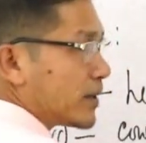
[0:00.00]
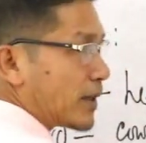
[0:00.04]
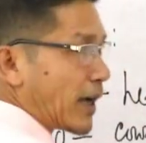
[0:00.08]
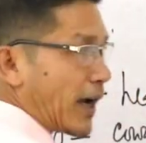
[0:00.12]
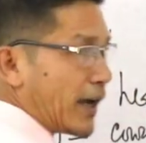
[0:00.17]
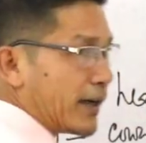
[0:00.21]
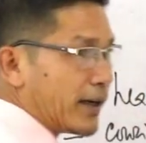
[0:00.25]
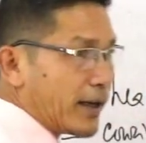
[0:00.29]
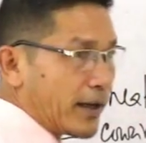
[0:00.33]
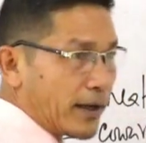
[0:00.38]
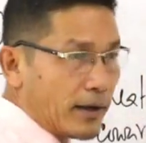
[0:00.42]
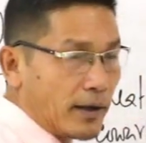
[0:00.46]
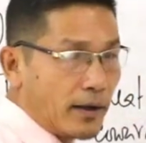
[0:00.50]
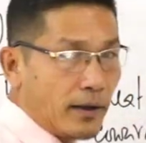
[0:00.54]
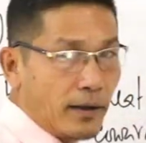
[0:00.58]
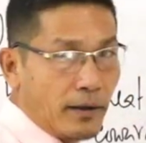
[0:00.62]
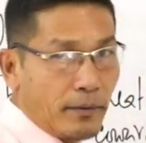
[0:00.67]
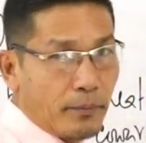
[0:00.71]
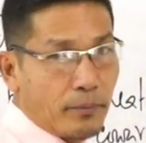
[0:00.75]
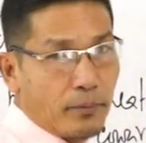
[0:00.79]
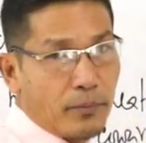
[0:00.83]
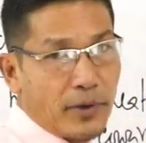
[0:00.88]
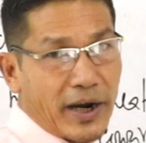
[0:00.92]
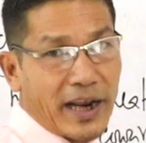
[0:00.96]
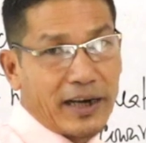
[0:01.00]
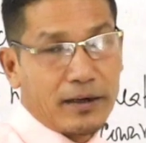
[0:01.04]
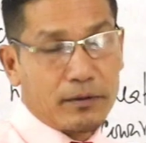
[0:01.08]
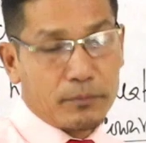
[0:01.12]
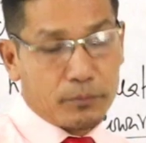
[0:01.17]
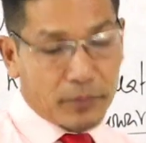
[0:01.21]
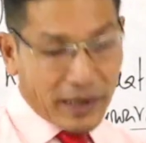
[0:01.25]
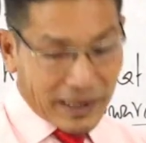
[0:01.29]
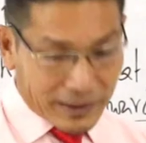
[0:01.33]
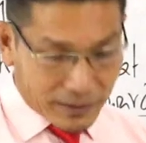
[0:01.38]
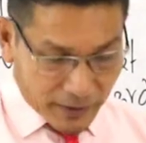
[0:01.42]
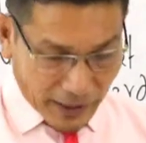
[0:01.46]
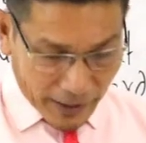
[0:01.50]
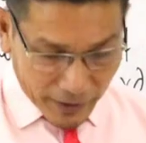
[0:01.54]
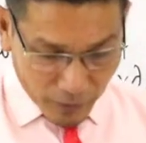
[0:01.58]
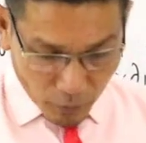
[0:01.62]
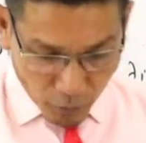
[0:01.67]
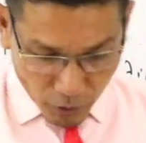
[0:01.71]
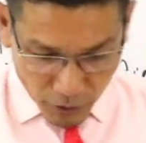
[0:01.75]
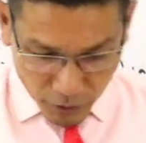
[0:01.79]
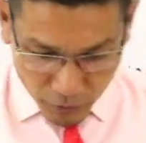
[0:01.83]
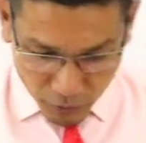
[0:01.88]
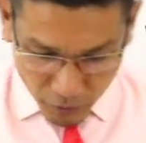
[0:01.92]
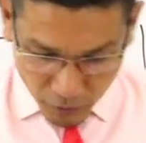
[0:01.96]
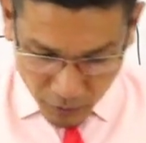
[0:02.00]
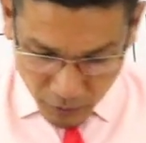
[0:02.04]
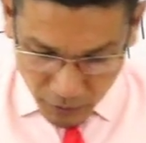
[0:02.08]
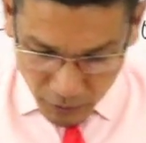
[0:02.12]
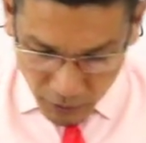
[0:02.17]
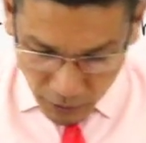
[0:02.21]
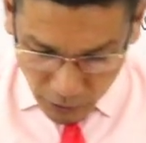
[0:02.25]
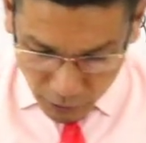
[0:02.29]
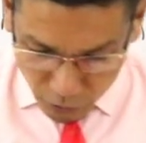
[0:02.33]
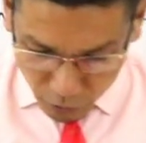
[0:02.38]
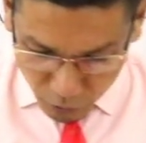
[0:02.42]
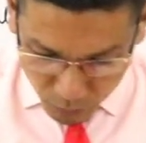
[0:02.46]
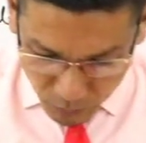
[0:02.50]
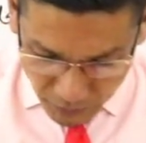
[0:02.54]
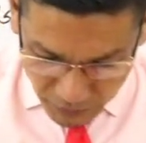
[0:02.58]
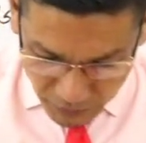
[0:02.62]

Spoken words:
kaina breadth kaina olido adugumba